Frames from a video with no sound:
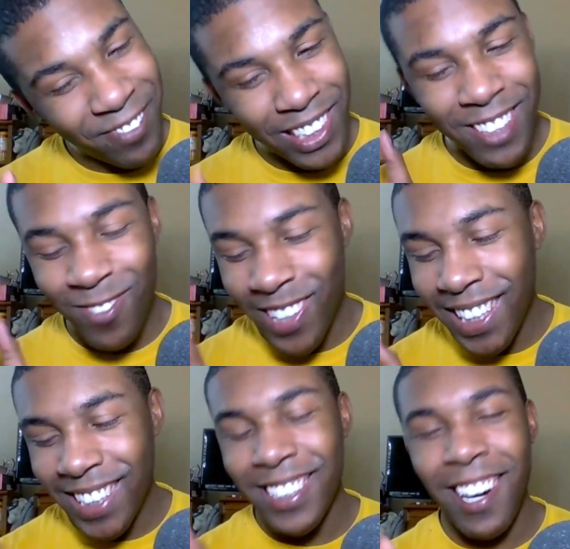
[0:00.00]
I'm
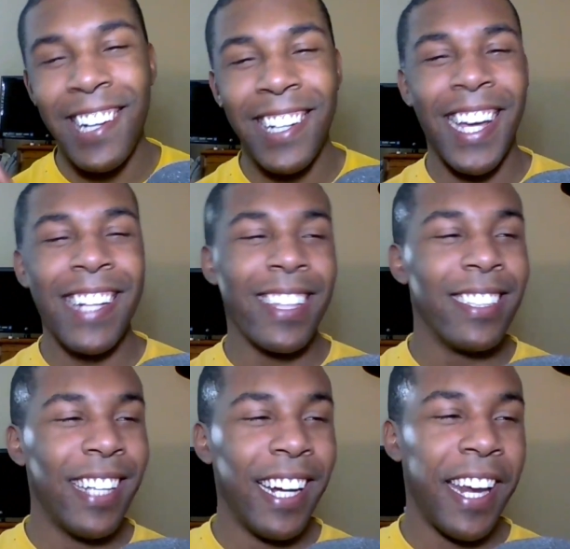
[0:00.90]
really starting to like
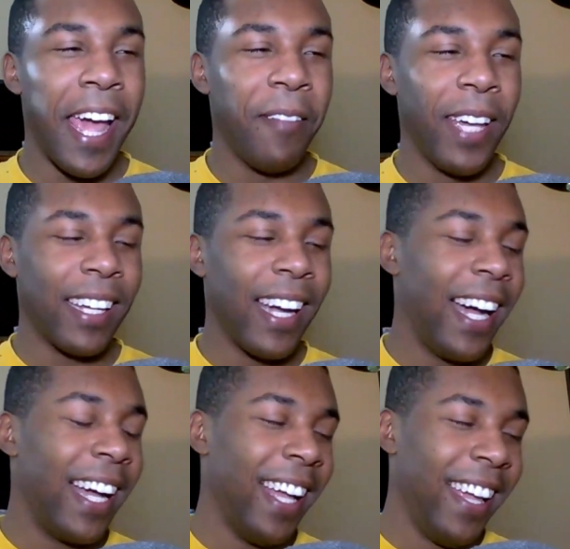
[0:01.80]
this dynamic.
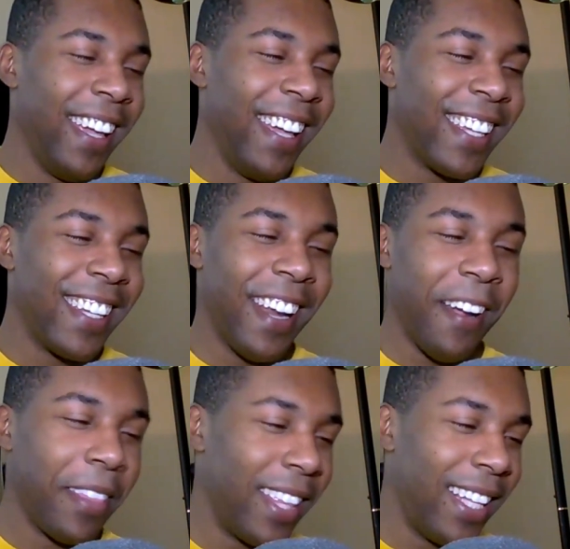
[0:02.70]
Uh, you
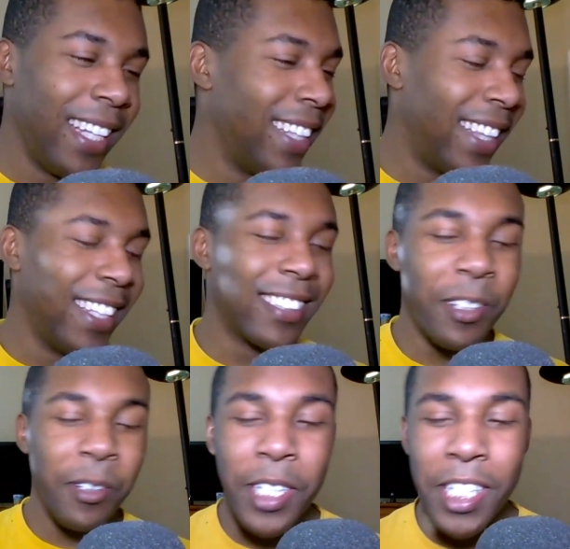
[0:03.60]
know the these
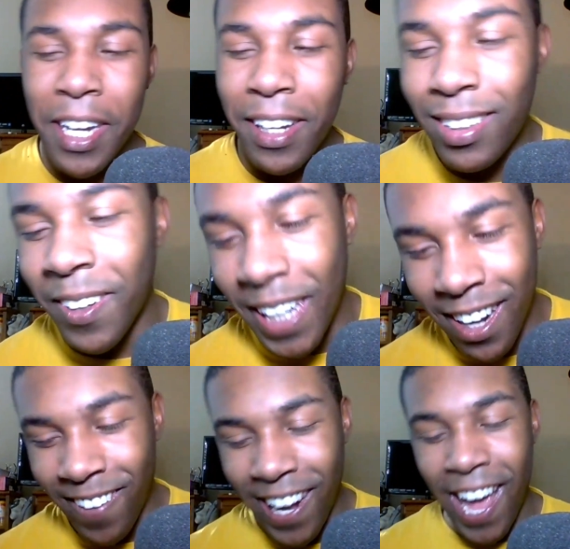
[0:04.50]
two chicks
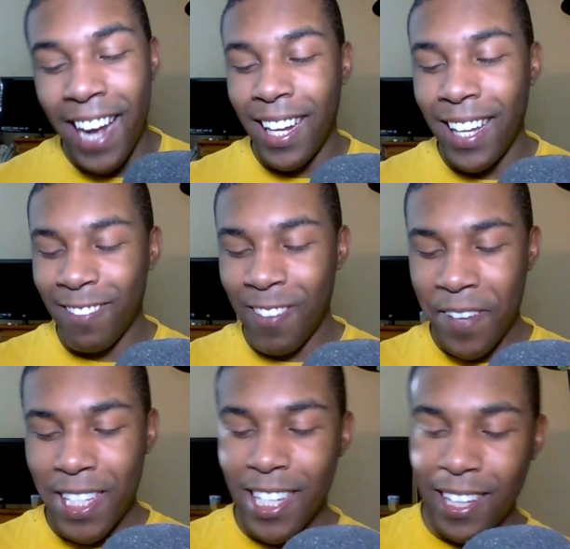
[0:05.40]
going at it
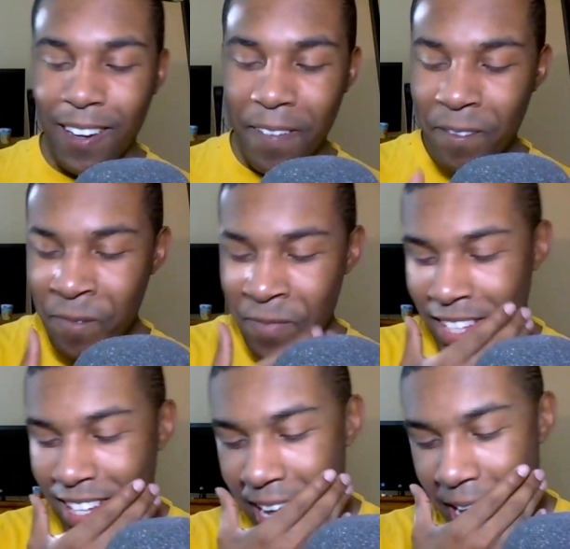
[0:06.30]
with each other
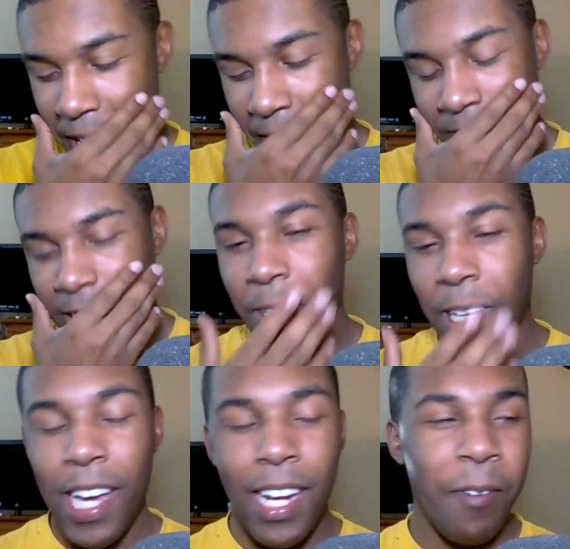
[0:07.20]
um,
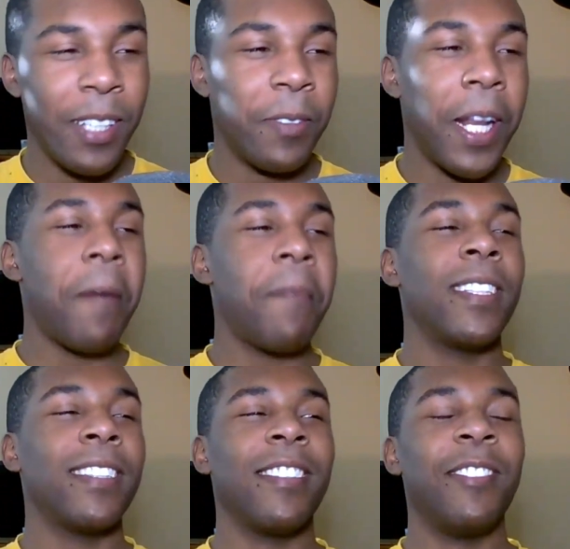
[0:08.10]
so anyways what
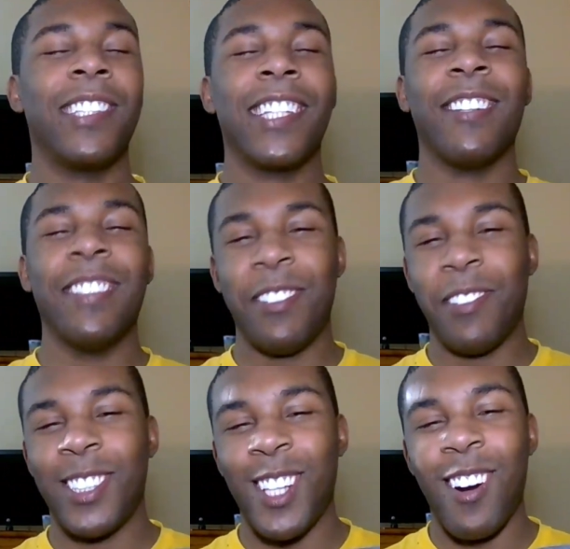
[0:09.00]
happens is lucy goes into
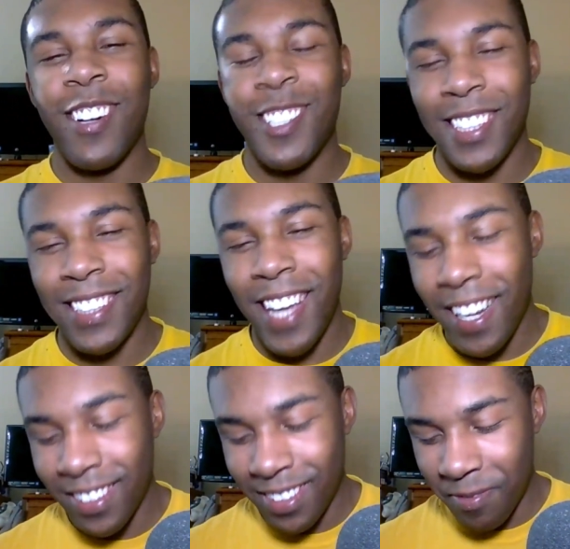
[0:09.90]
her star dress
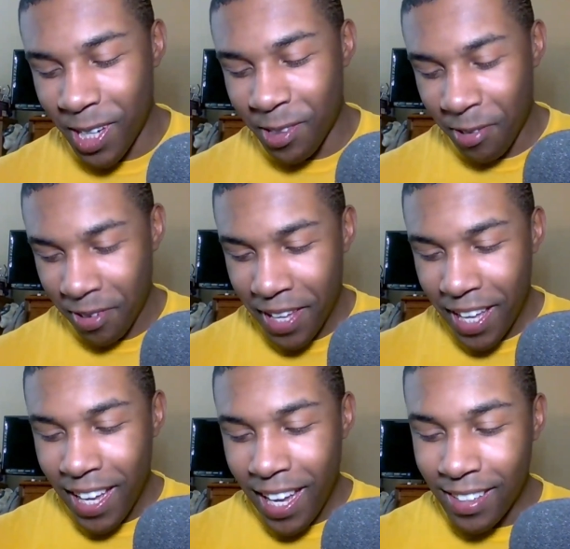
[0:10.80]
cancer mode
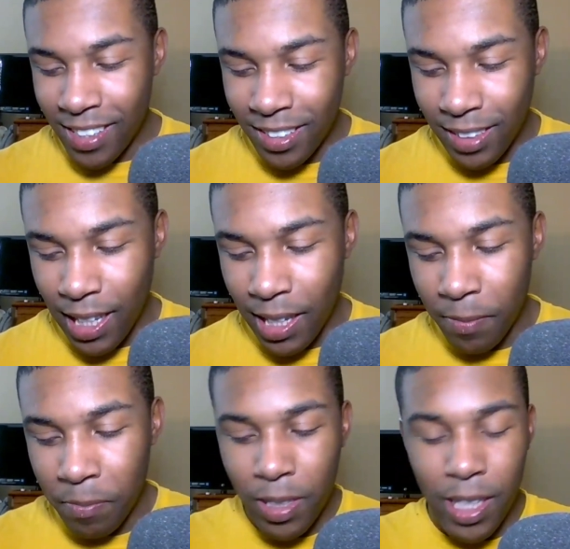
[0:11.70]
and she's
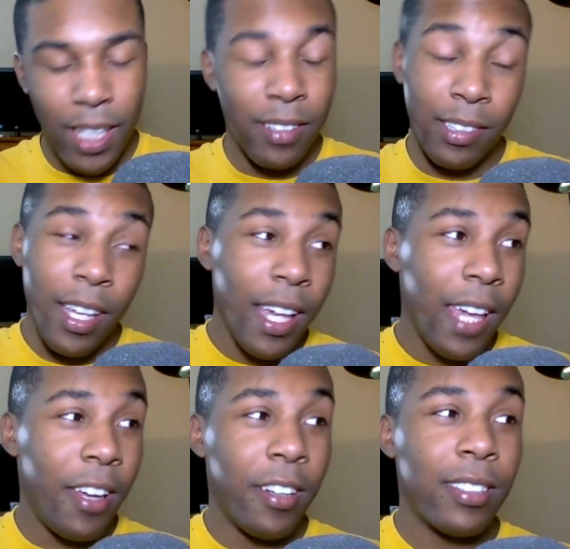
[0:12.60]
like please
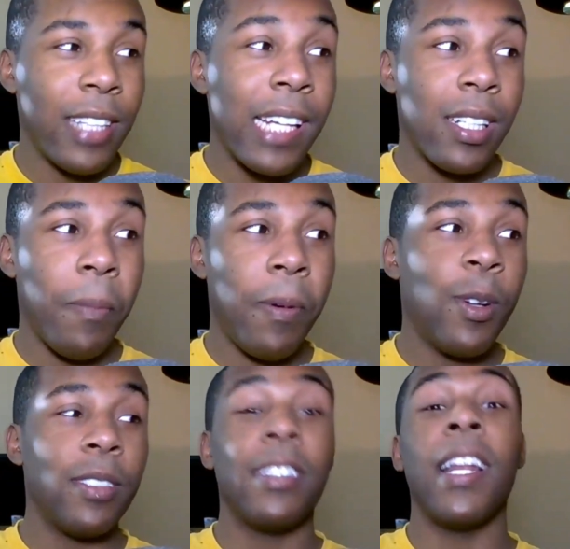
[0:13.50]
you're slashing
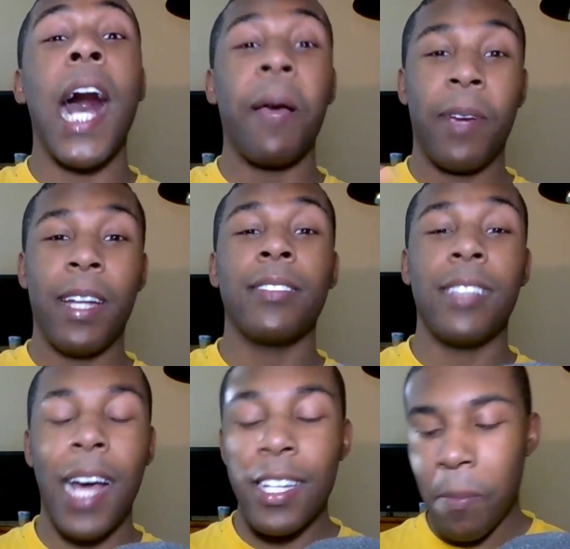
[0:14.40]
opponents then i'm gonna
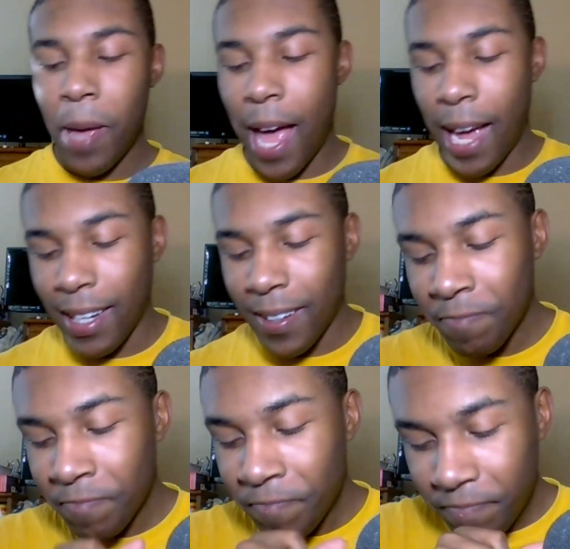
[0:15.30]
slash you back
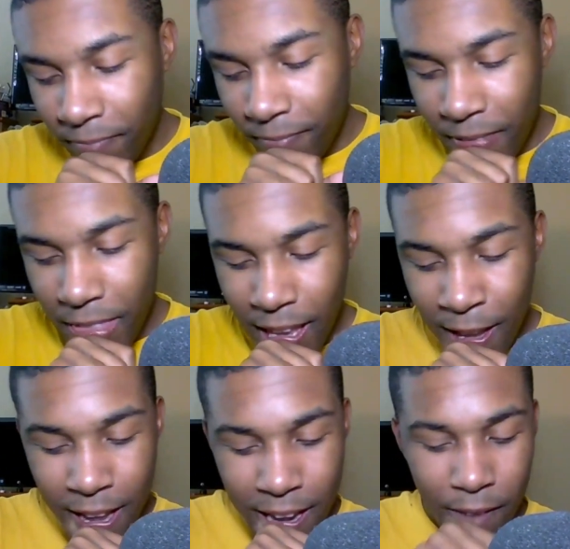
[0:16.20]

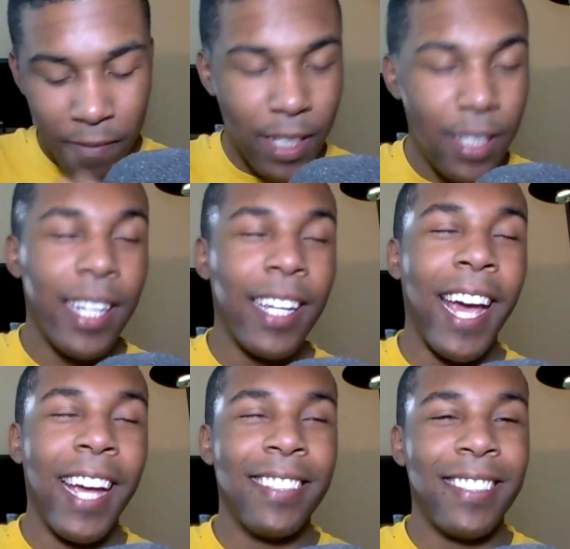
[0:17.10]
and everything
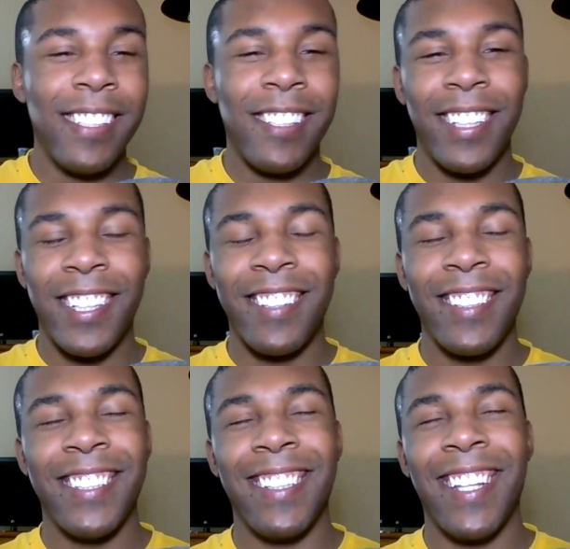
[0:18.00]
and essentially
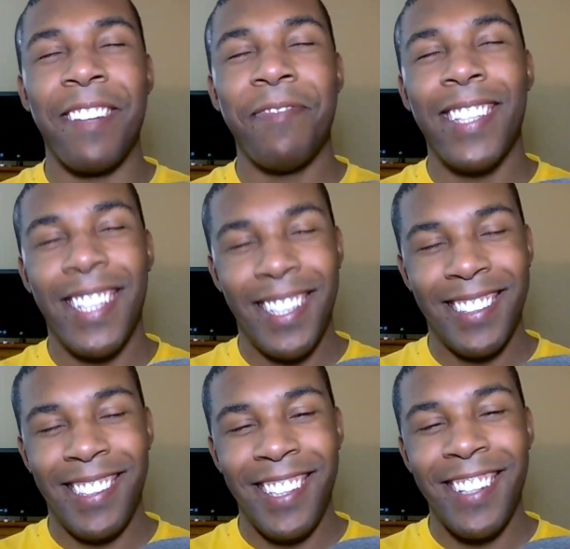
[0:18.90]
curly is like
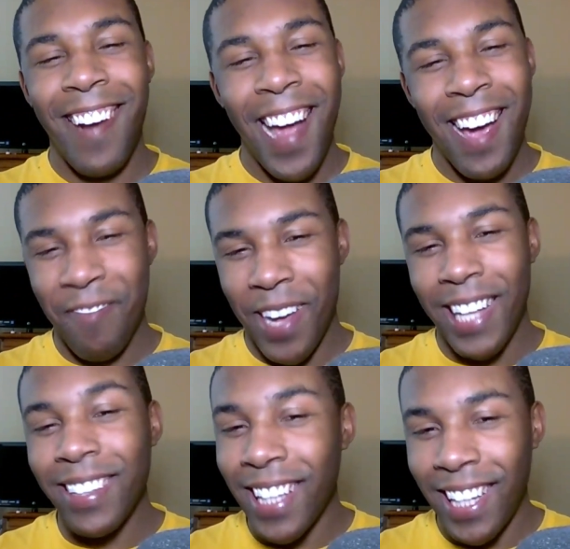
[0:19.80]
please you're out of
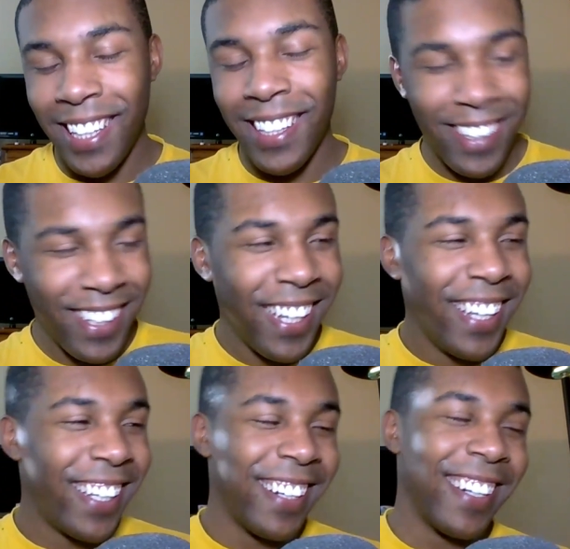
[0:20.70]
my league
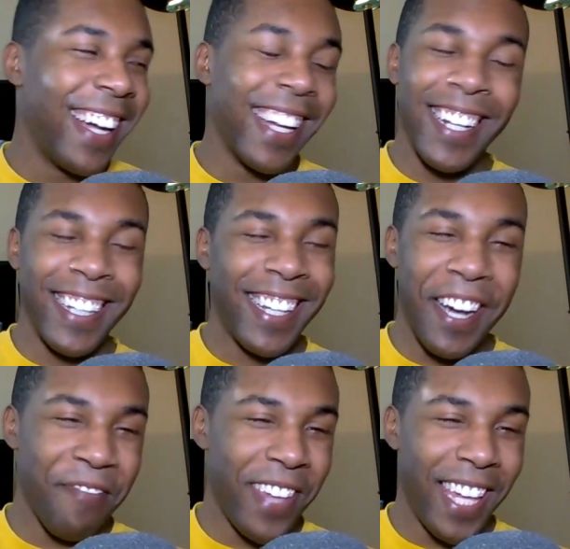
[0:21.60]
you're not gonna
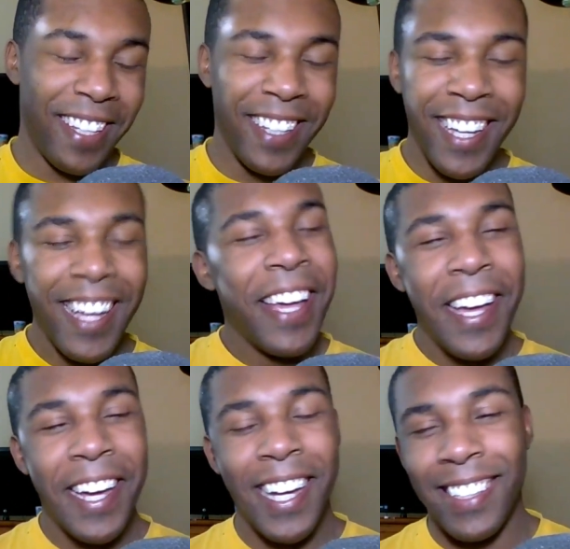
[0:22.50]
cut me
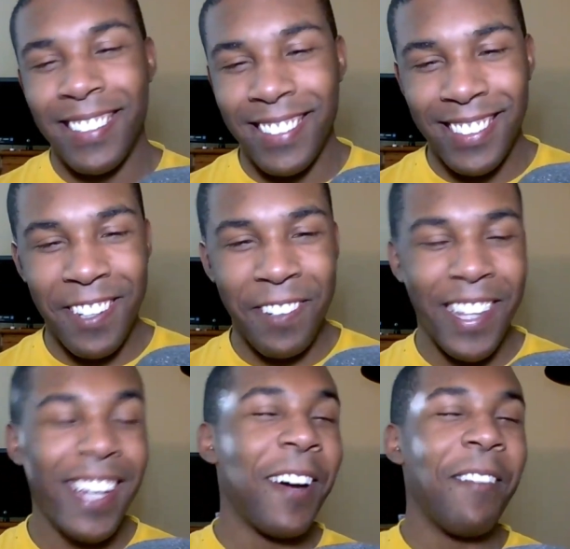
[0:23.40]
and so
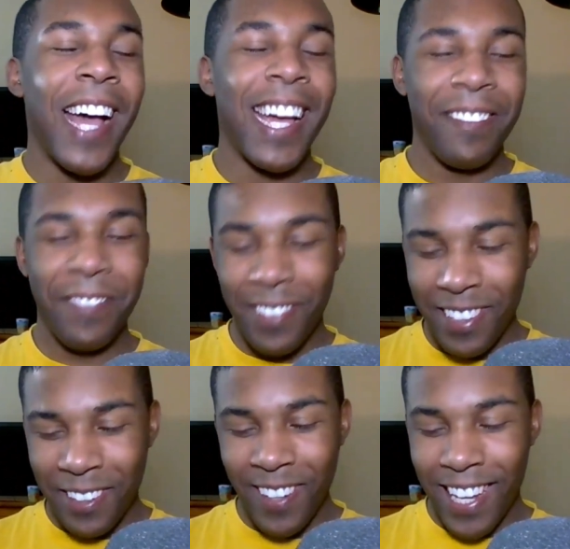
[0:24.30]
they go back and
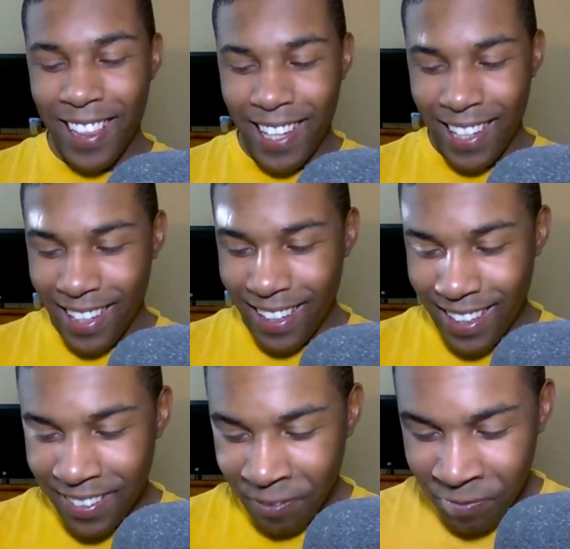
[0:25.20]
forth and then
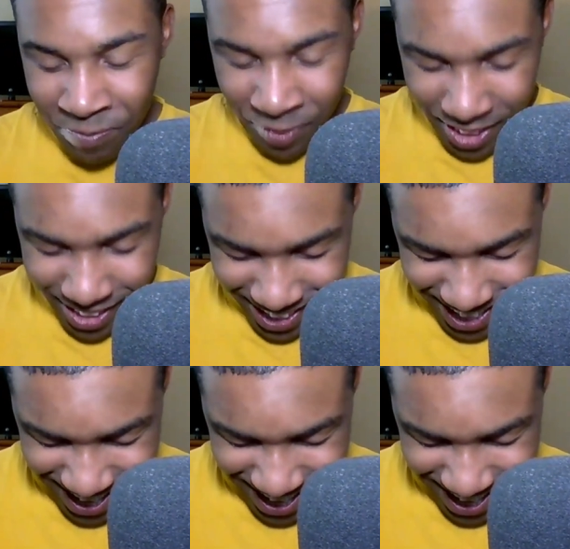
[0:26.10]
uh,